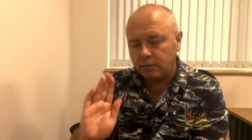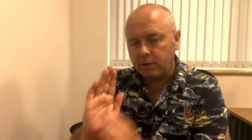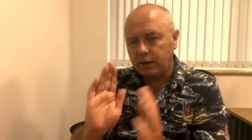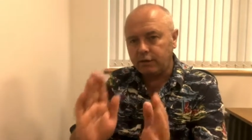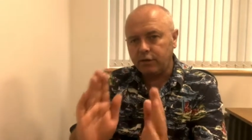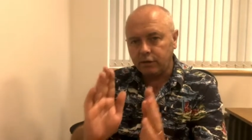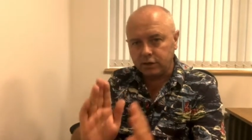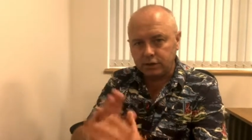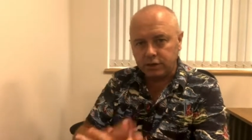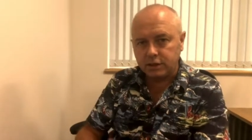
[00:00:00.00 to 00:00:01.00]
main
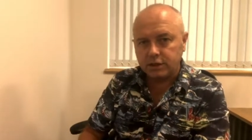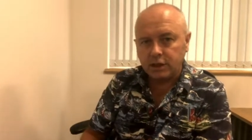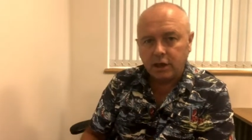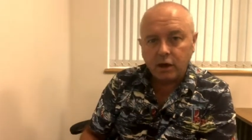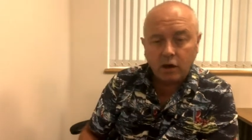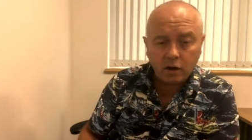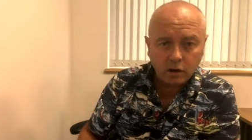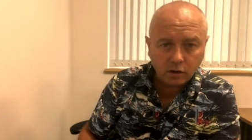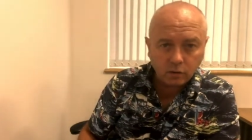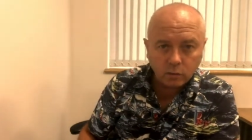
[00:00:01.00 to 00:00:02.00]
focus is
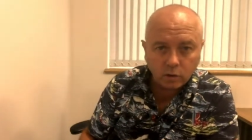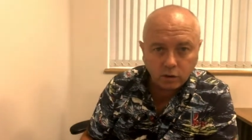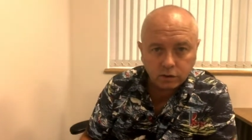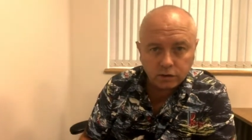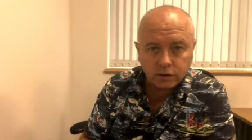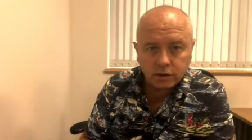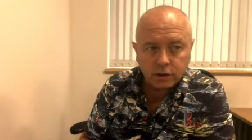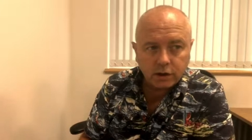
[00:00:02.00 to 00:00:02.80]
on what